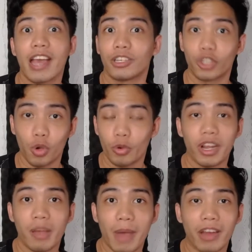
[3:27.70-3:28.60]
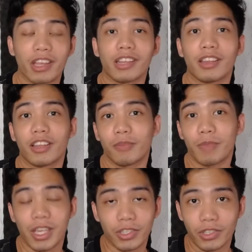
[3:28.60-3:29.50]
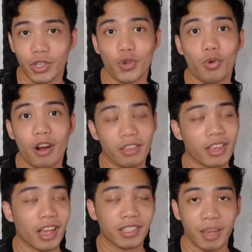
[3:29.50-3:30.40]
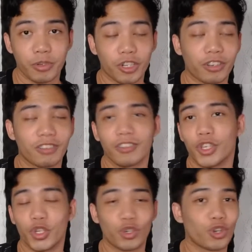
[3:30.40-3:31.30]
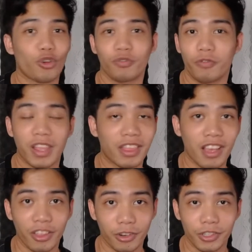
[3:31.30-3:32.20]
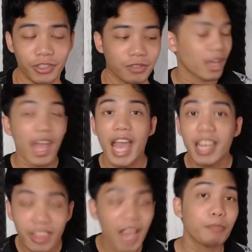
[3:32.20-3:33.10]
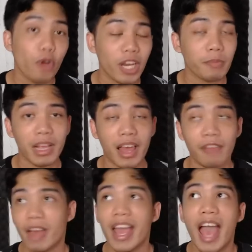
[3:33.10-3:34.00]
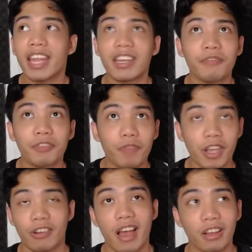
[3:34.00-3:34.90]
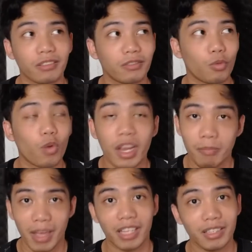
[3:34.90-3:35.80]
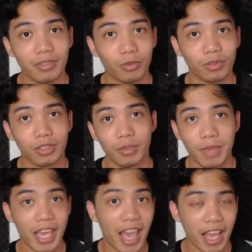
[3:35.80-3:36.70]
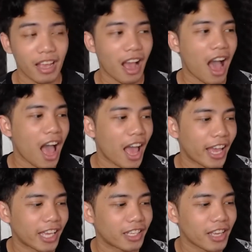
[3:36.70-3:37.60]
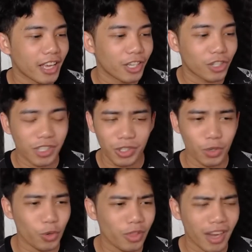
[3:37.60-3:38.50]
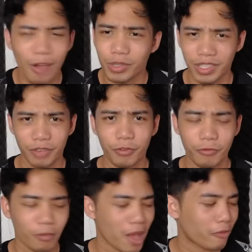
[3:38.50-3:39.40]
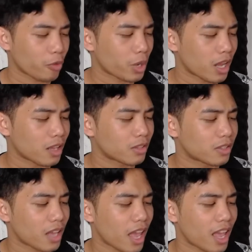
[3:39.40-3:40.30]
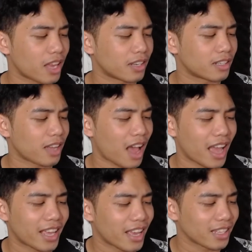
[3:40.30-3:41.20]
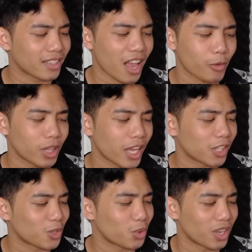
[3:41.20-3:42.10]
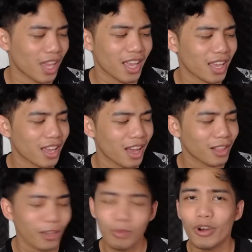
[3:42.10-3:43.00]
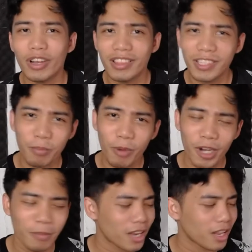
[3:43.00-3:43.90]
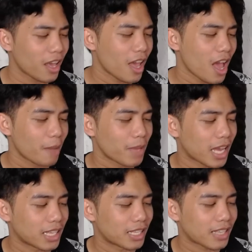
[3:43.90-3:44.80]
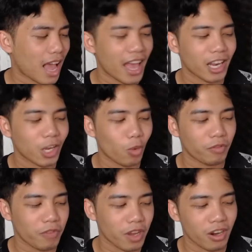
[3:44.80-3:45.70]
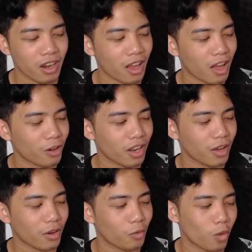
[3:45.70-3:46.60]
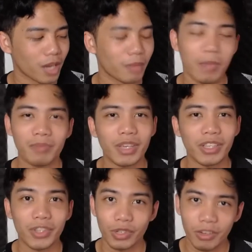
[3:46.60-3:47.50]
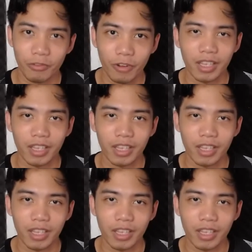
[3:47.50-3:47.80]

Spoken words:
don't worry about it because you are the exception. You don't fit the others. And at that point in my life, I hadn't even figured out what it meant to be gay. I just knew that I was different from everyone else, and I guess I relate to Nick a little more in this department because I hadn't quite figured it out what made me so different.